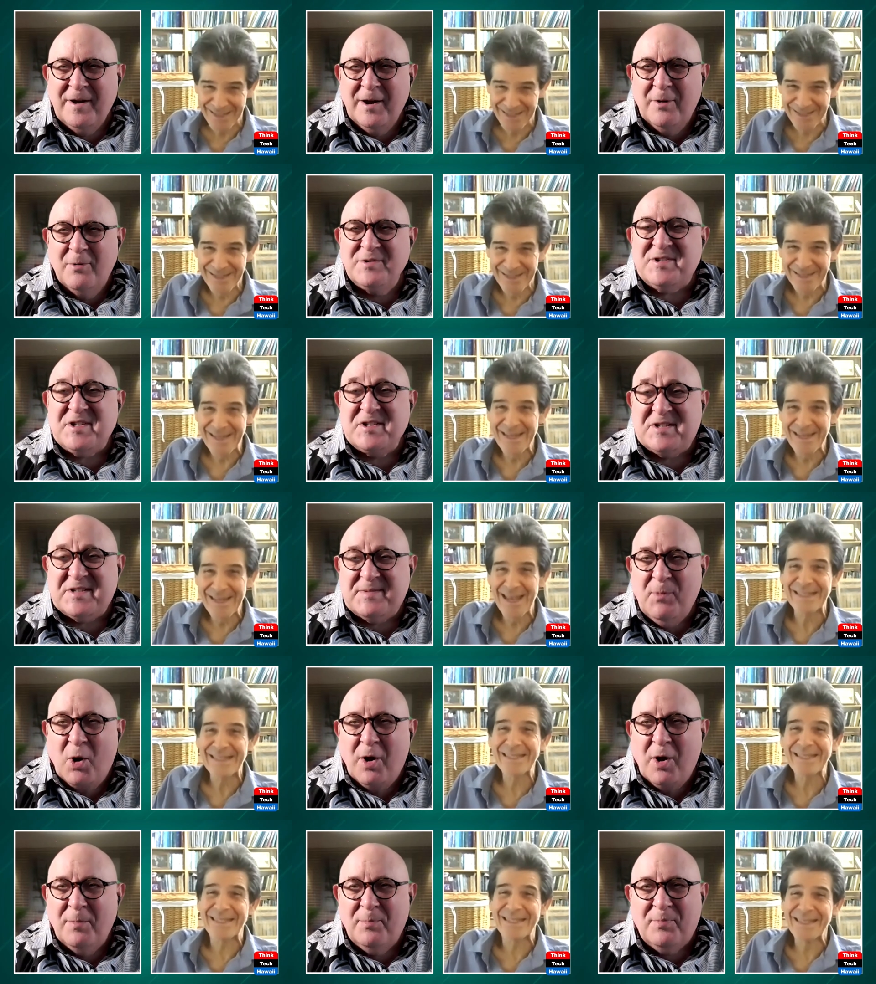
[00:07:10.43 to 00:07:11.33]
Speaker 1: It was a
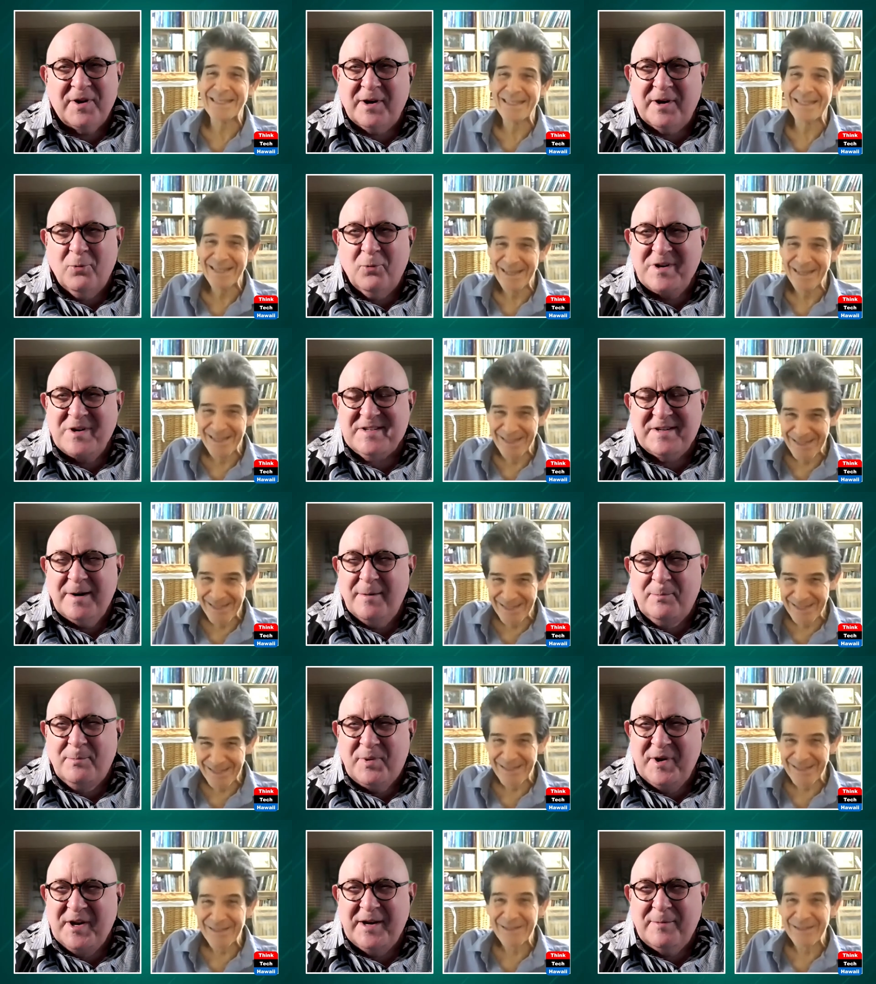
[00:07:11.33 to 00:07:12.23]
small pig. It wasn't a
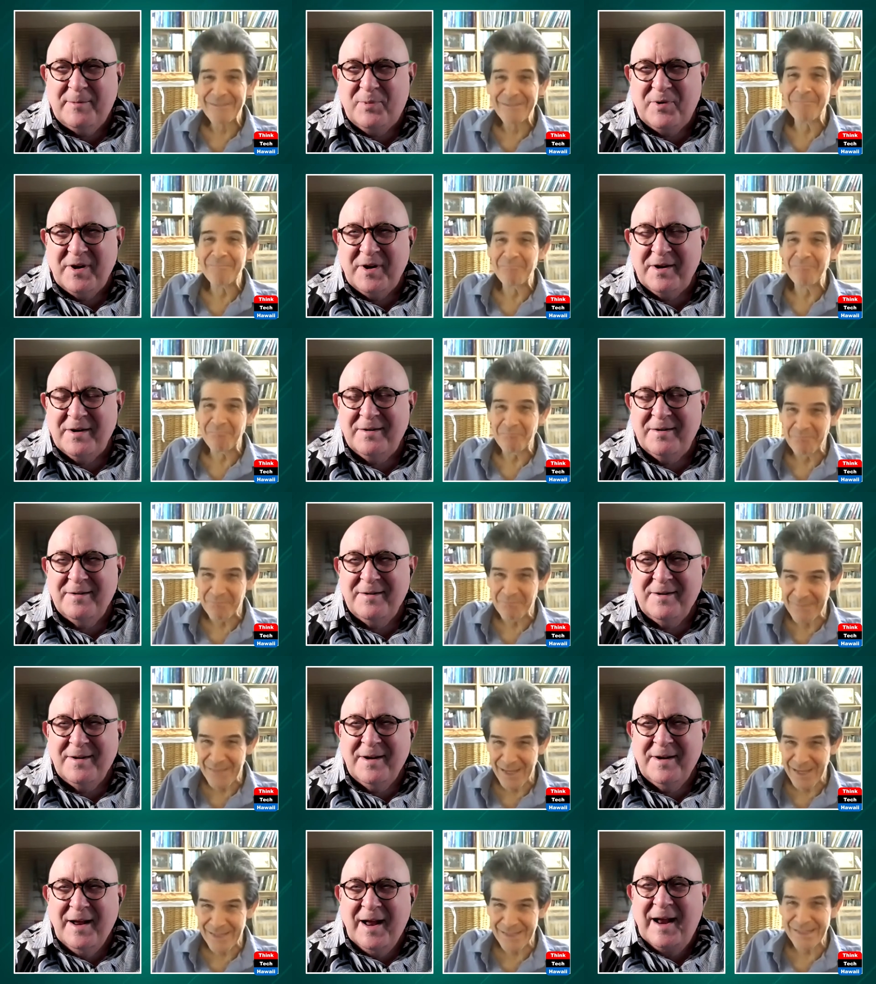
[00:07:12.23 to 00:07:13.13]
big pig.
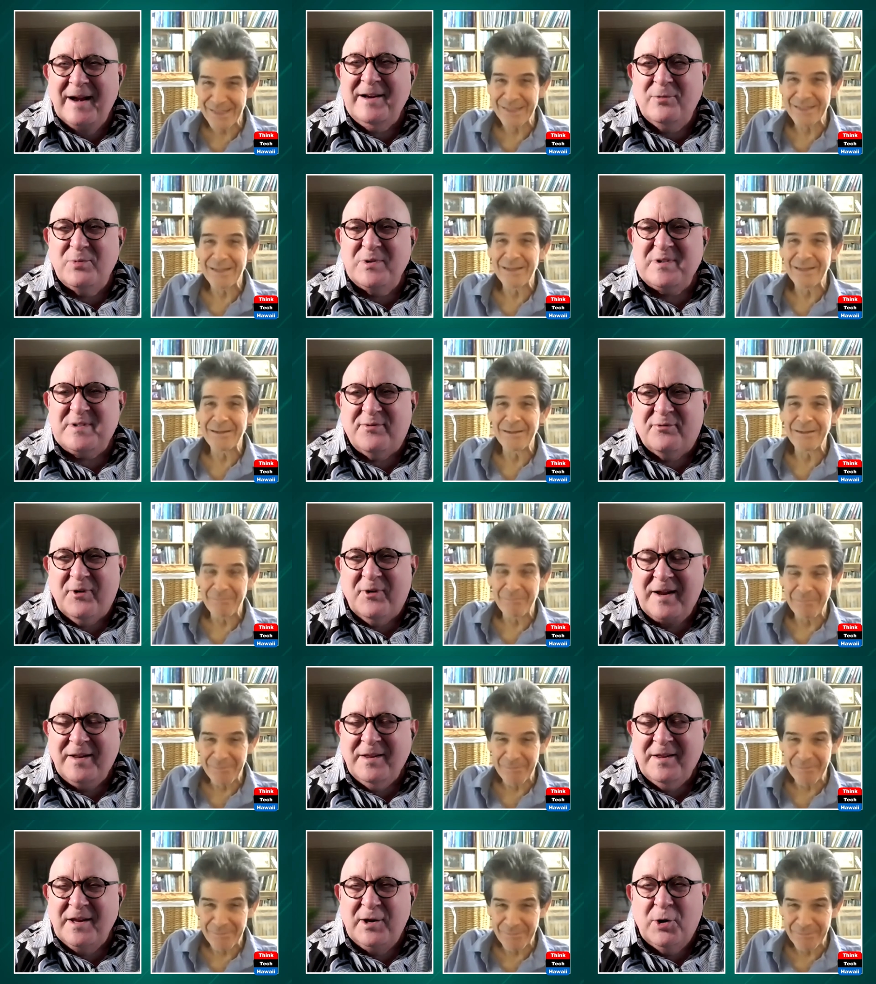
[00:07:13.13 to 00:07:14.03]
And it was
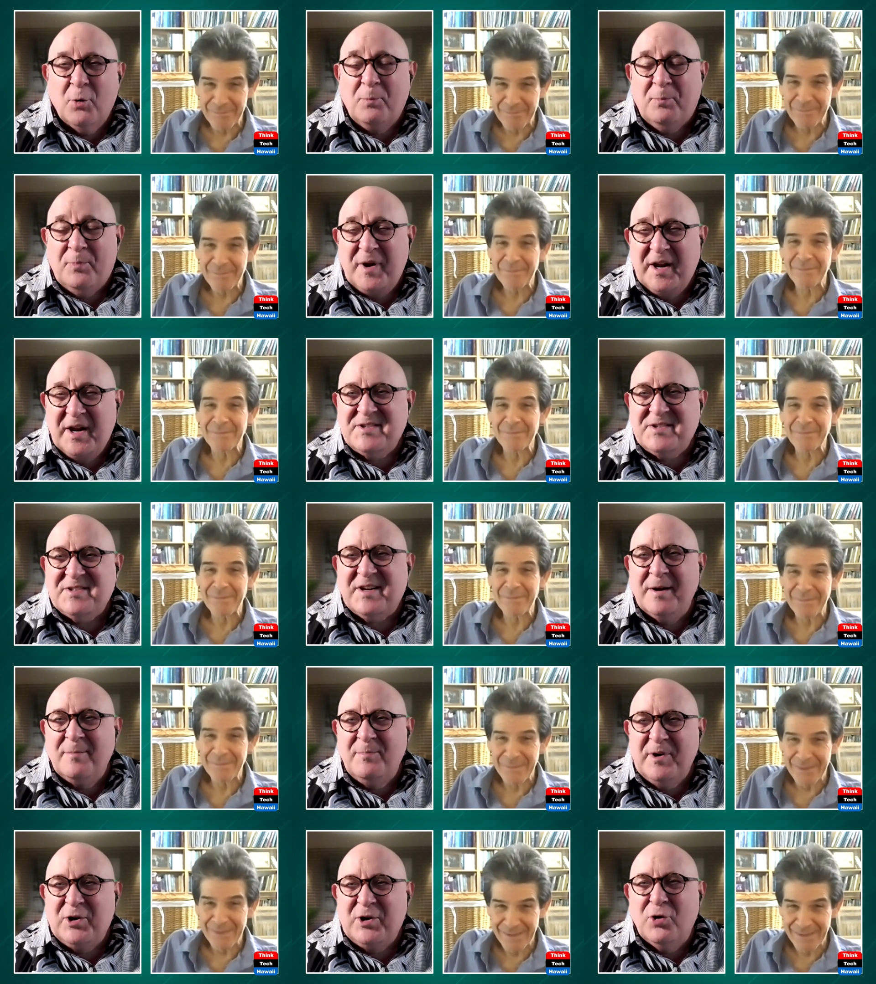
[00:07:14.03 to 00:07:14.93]
friendly. You know, pigs
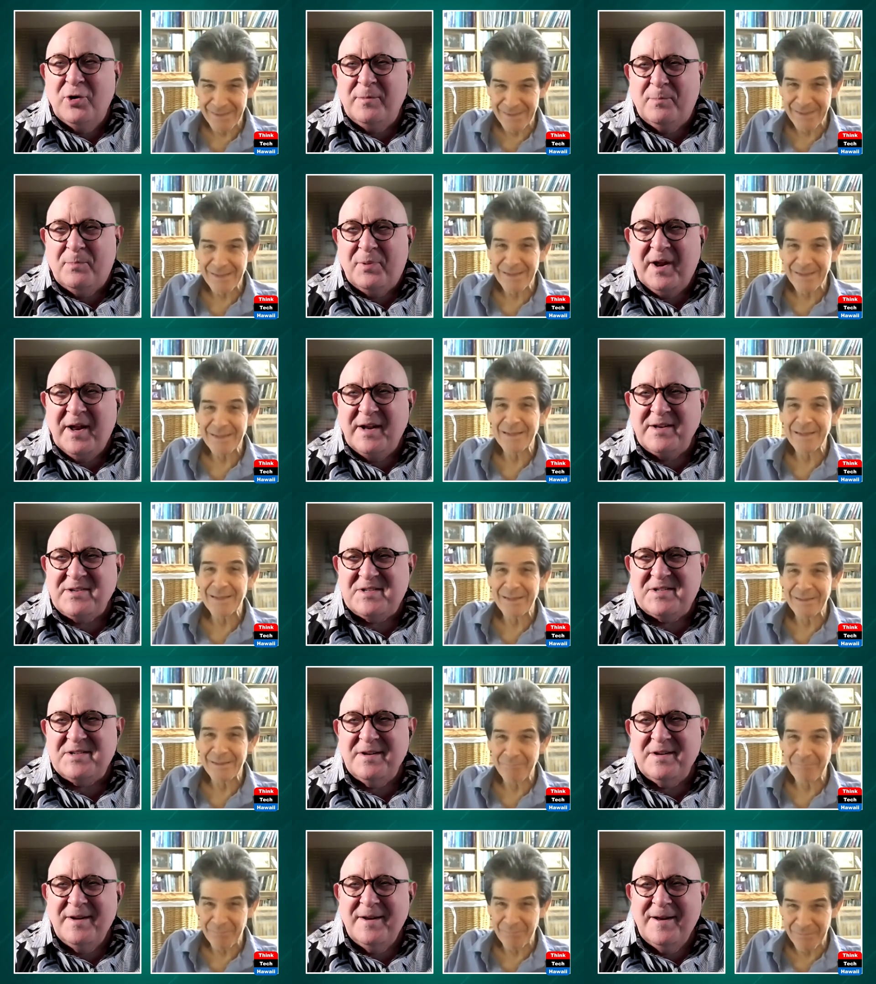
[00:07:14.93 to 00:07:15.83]
can be good
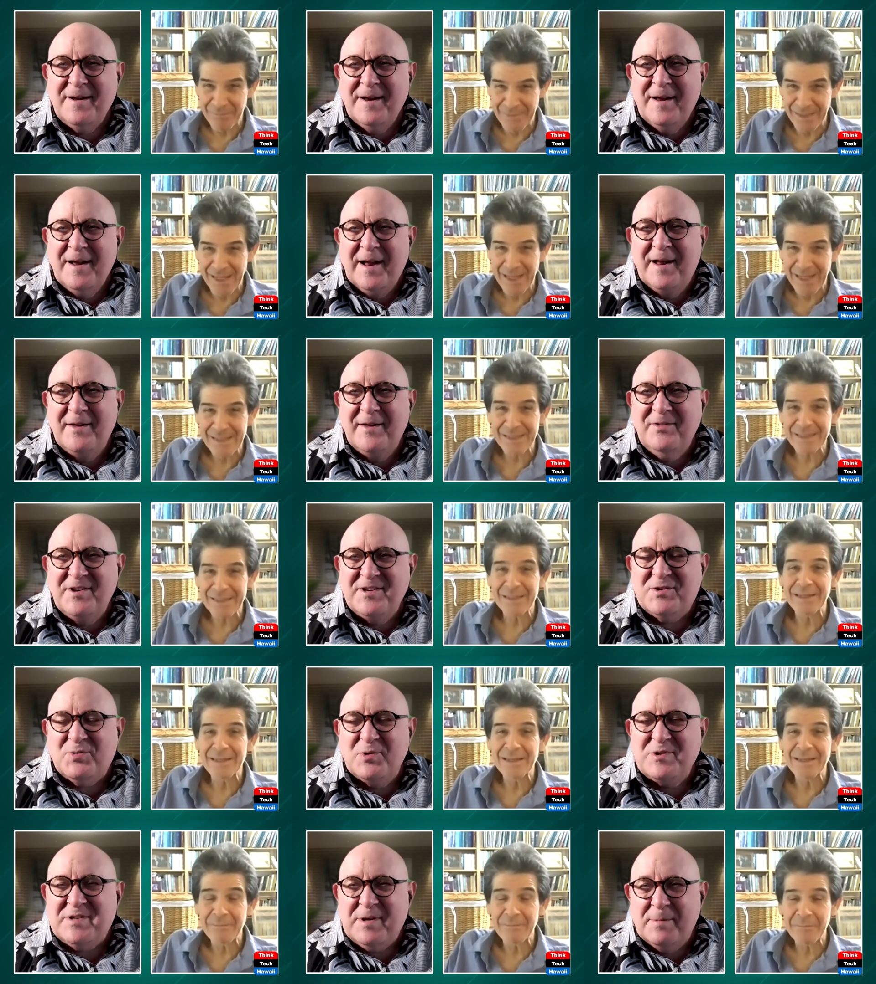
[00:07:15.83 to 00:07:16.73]
pets. Yes. And
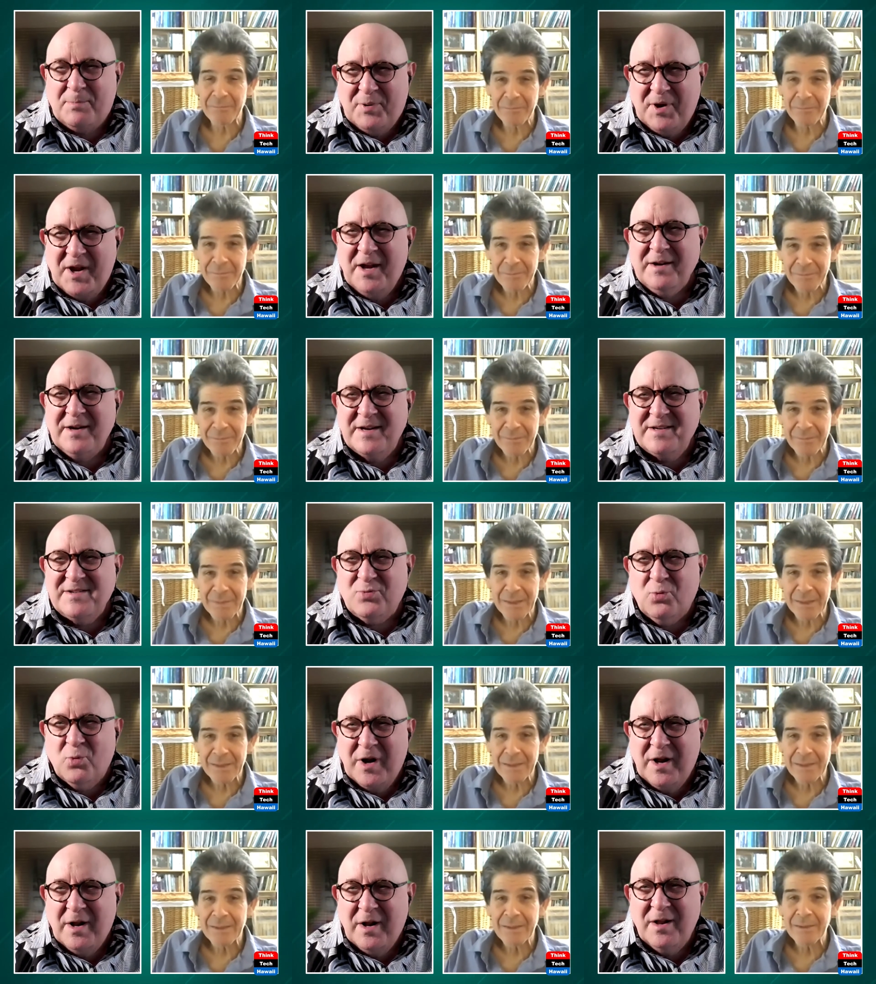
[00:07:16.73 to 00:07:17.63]
this was a pet as
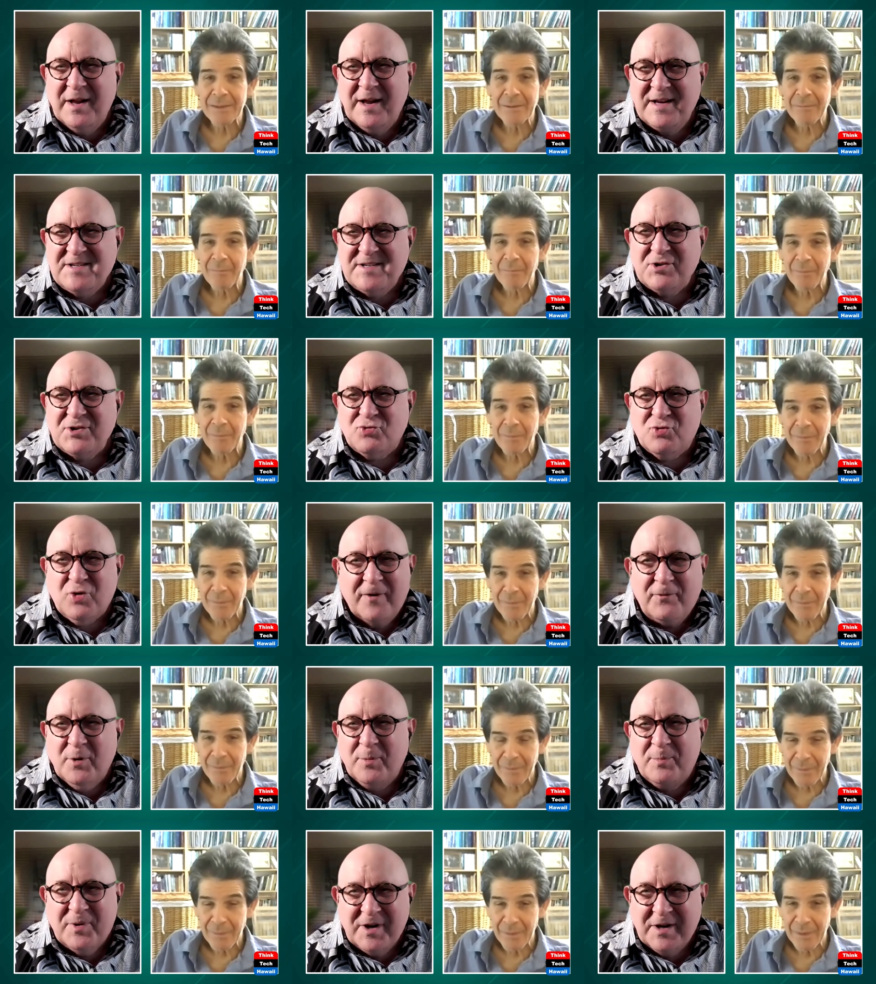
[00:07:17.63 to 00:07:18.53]
well as a
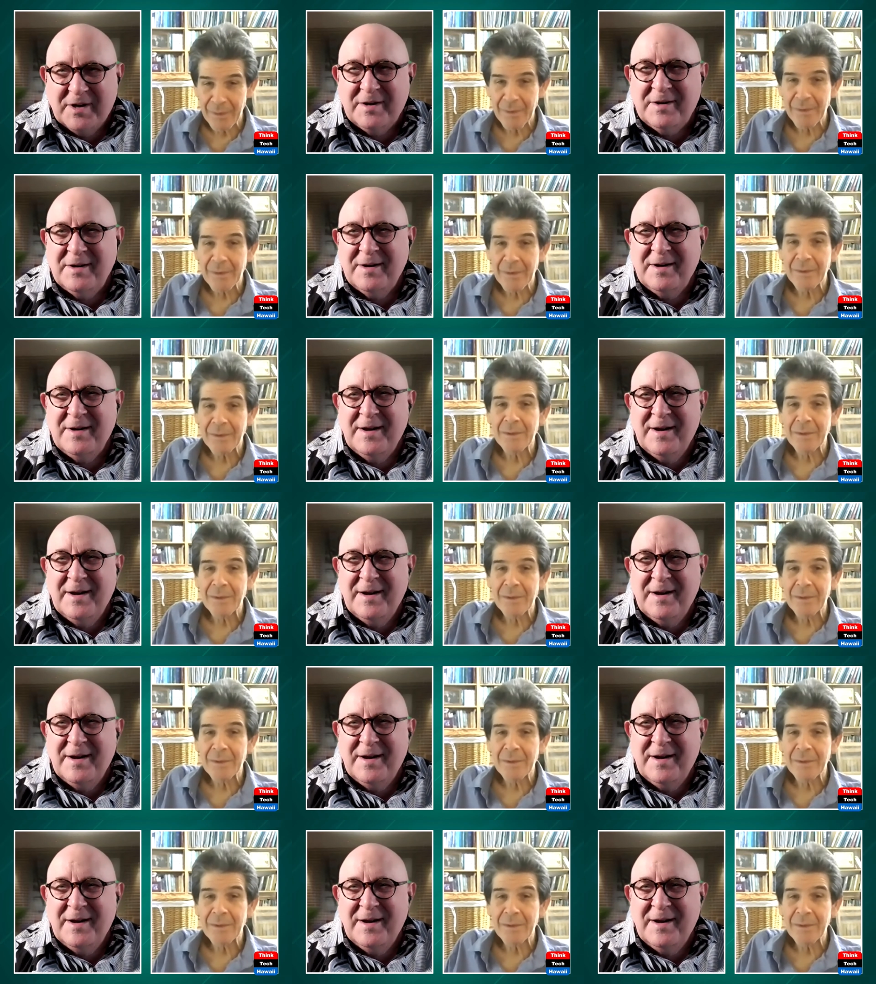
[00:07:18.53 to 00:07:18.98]
truffle pig.